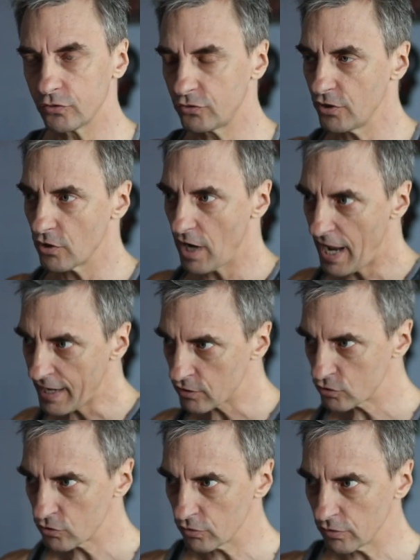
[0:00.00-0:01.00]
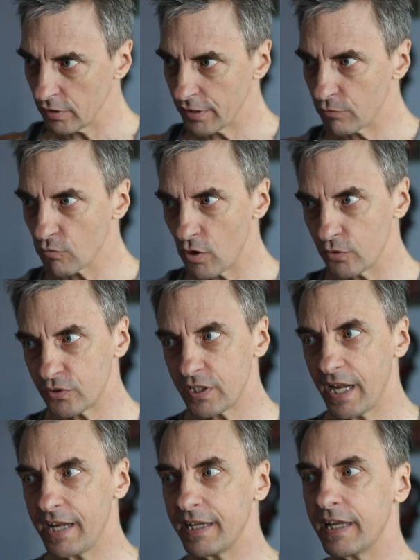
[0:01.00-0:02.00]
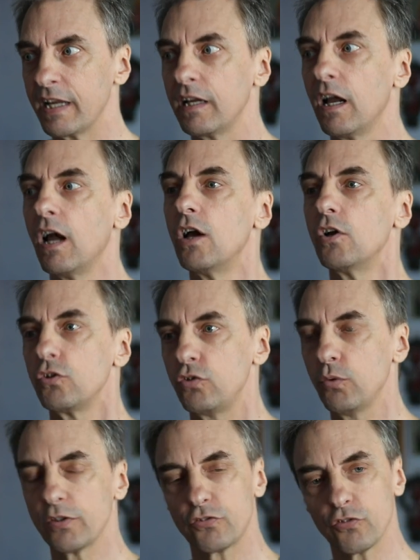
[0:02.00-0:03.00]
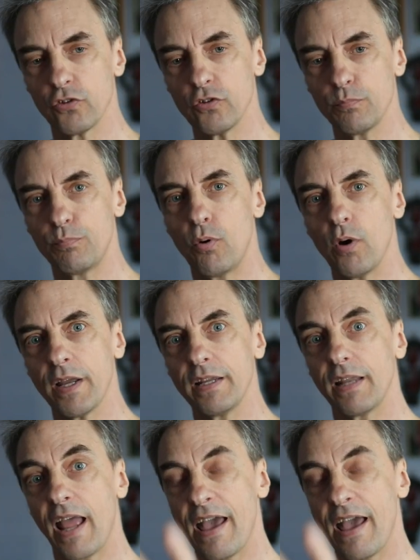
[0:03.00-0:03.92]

So you're externally rotating to a certain point